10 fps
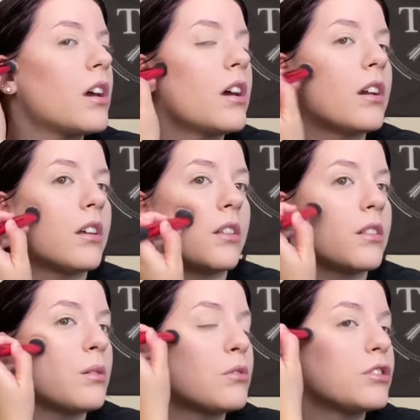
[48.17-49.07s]
and I thought
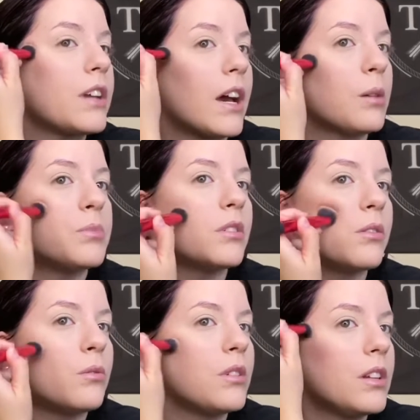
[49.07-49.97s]
they were just
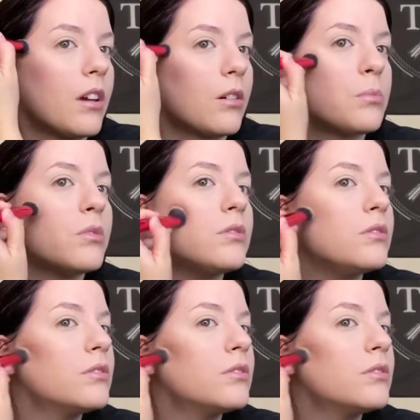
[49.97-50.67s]
absolutely terrible.